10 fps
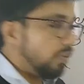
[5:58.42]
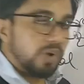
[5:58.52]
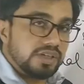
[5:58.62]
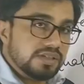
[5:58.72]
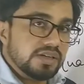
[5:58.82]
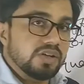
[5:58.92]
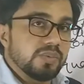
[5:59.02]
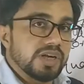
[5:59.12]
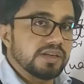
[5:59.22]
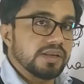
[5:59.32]
What is the
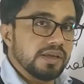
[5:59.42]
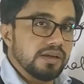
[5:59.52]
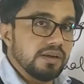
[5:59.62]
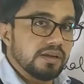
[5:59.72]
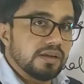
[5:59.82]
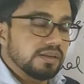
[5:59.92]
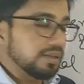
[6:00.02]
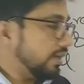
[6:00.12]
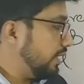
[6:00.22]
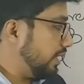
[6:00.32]
numerator here?
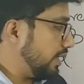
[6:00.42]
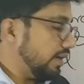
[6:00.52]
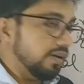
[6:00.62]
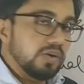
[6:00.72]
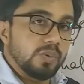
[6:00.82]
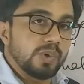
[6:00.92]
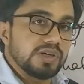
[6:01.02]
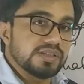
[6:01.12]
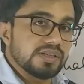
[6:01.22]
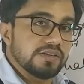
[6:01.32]
39.
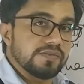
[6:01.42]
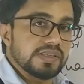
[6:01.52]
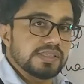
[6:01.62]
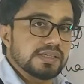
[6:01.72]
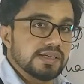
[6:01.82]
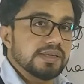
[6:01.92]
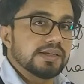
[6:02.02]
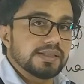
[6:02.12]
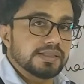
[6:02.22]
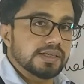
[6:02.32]
What is the difference here?
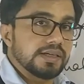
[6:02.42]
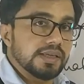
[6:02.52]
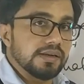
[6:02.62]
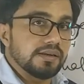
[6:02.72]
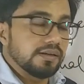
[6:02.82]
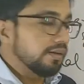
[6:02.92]
13.